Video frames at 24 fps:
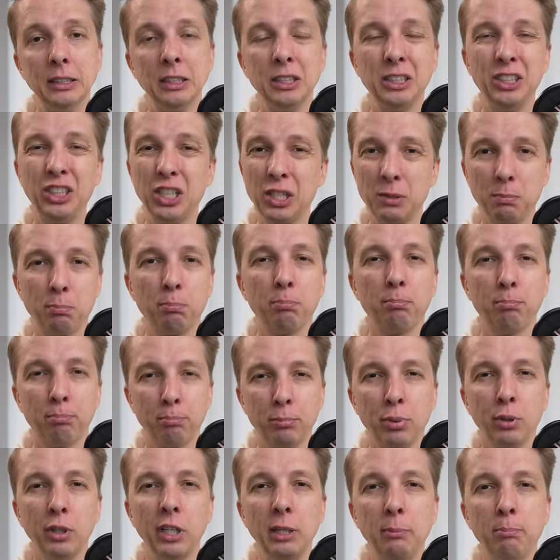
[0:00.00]
just
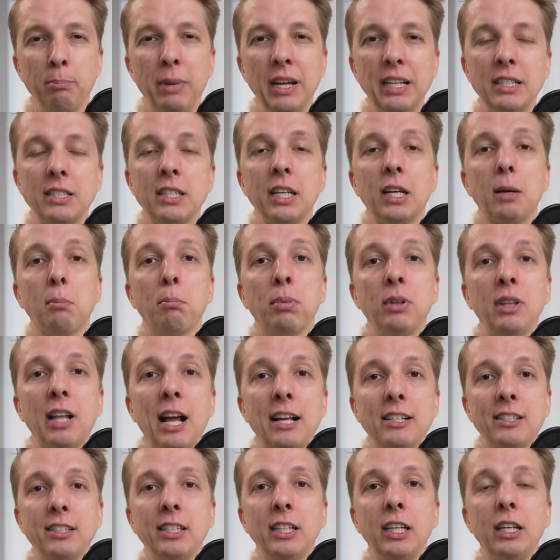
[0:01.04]
pretty basic
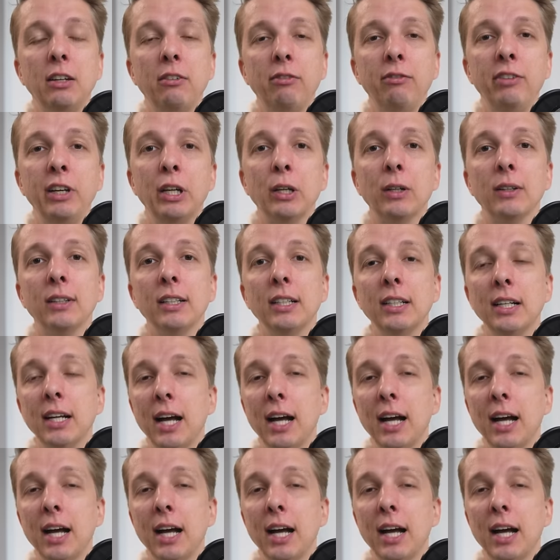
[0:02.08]
plasticky feel.